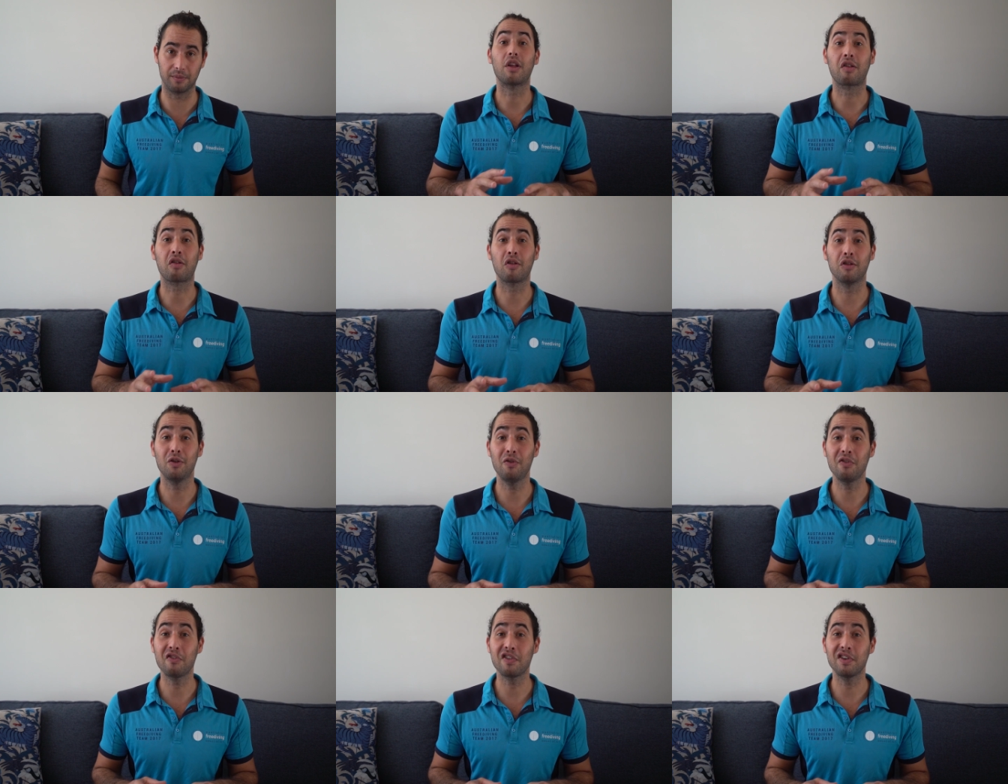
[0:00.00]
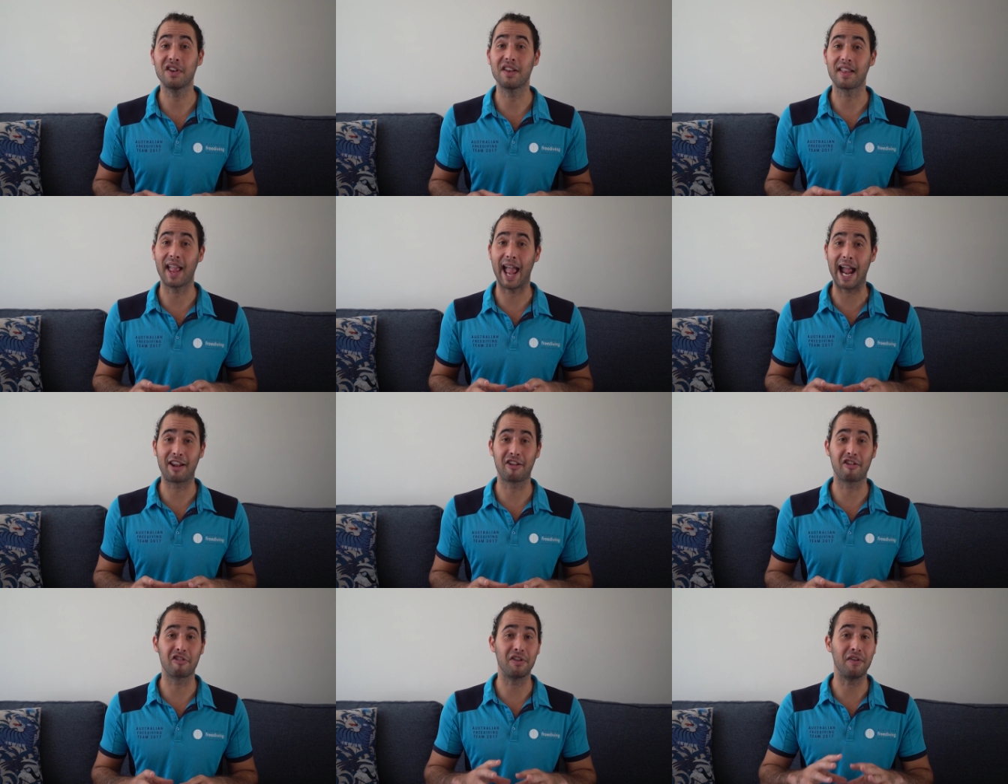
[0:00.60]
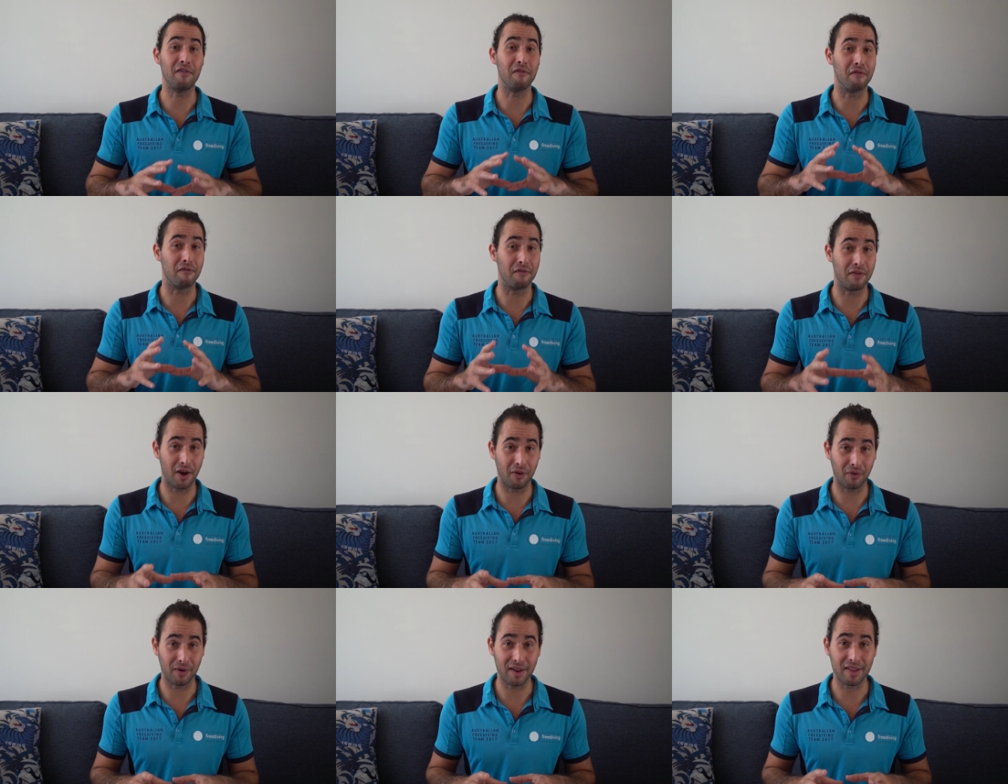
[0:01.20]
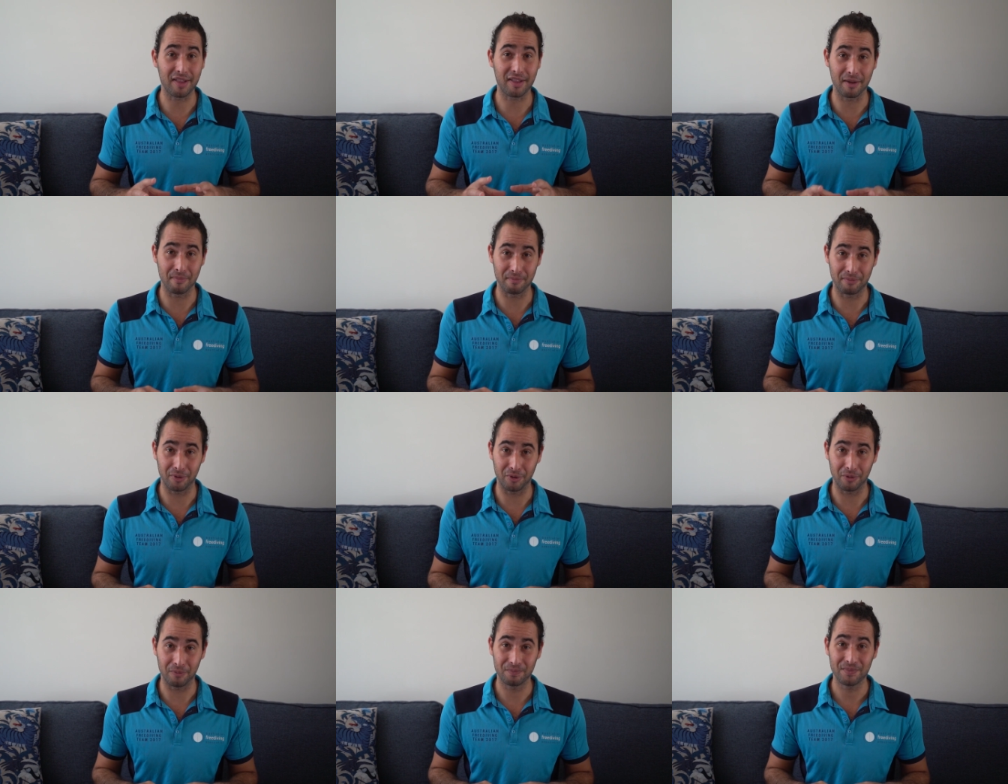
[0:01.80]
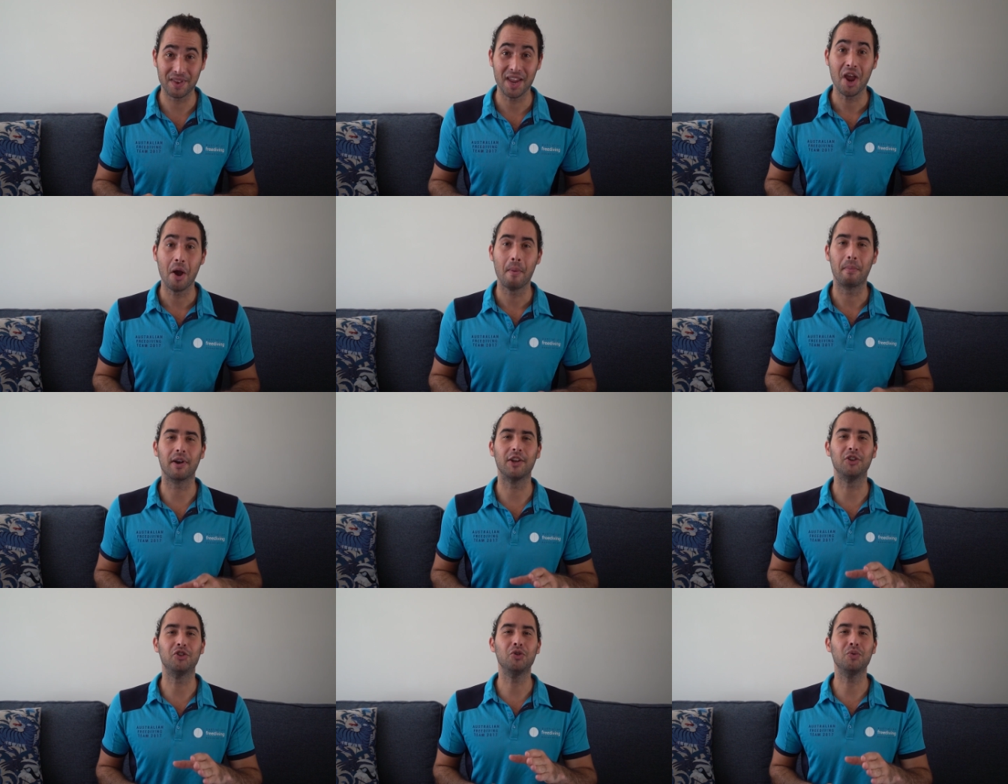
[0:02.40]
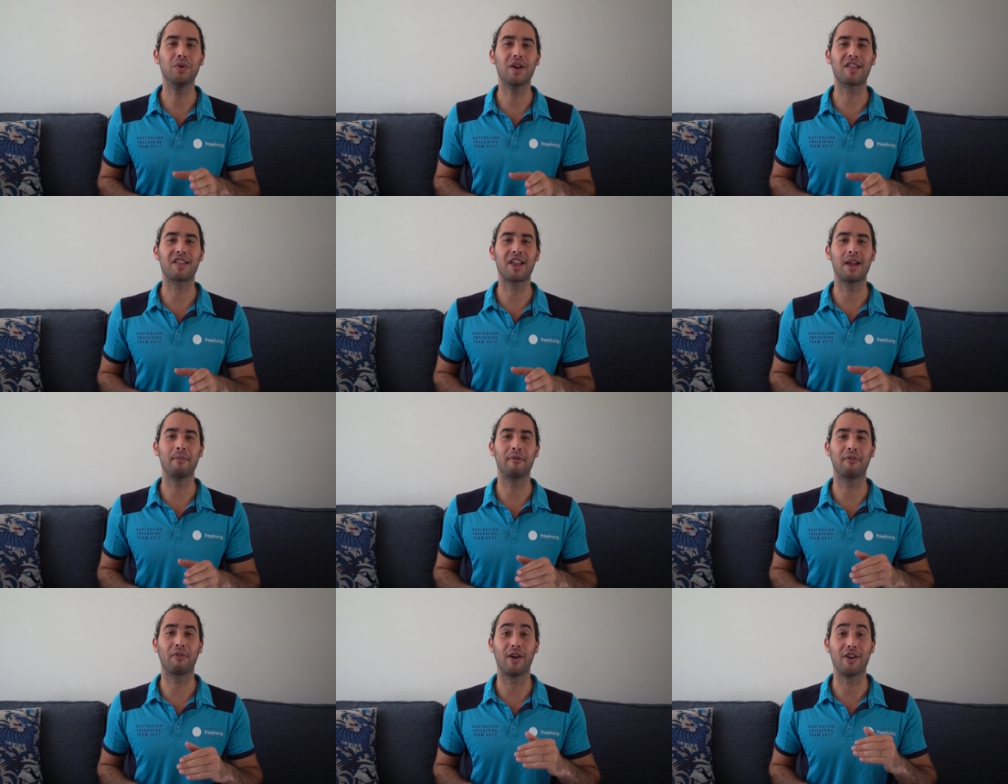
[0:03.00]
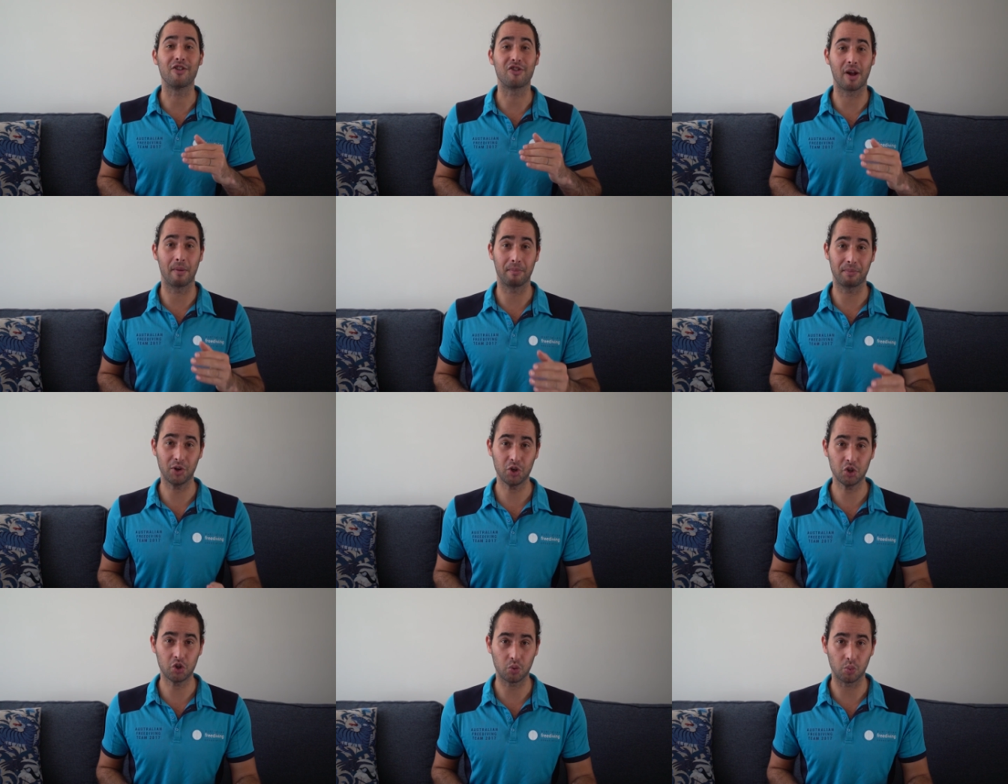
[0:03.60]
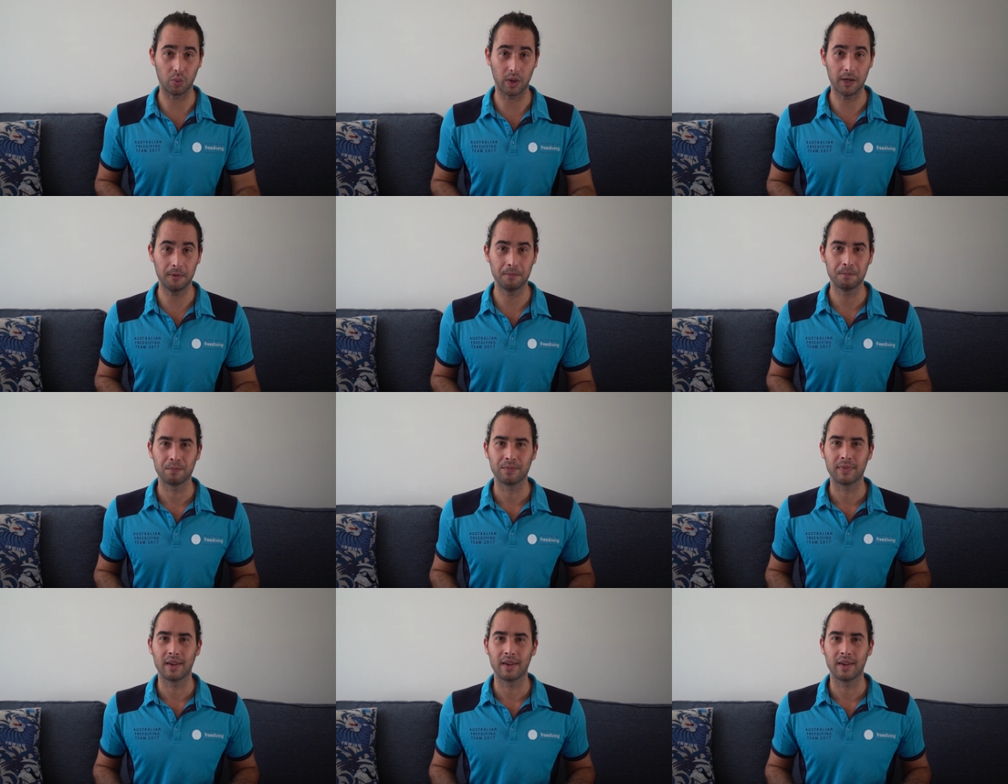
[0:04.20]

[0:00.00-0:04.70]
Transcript: The solution is actually very simple, but I do want to say before I jump into it,